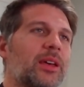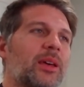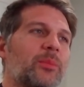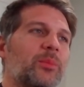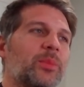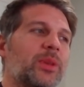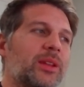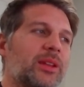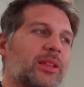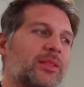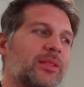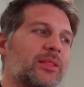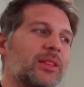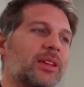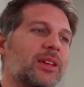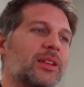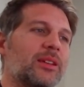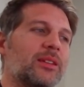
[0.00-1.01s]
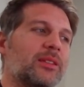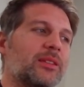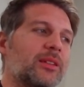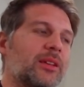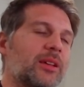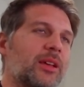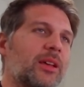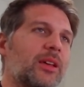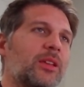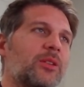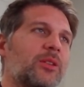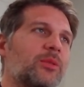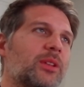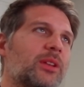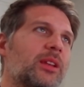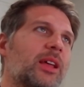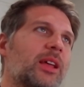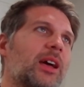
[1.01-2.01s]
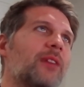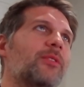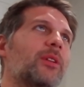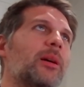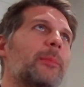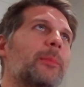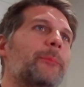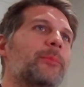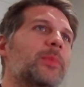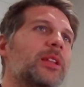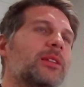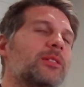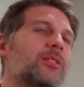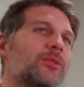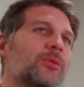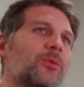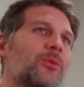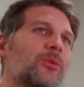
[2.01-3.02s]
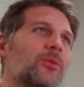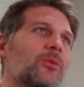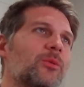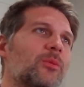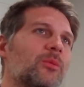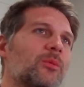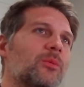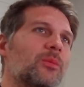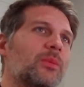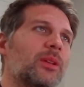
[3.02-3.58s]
meaning that you didn't have a mental